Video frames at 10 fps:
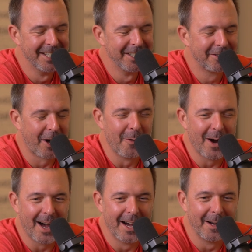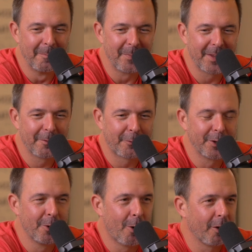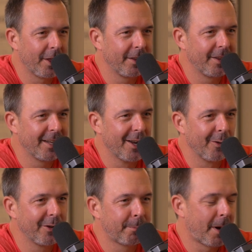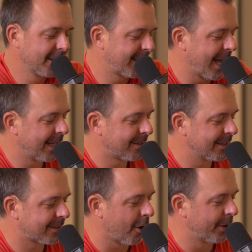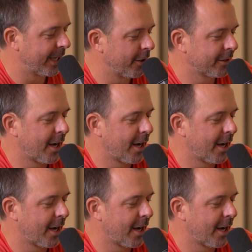So for you all that know this podcast, it's called In Good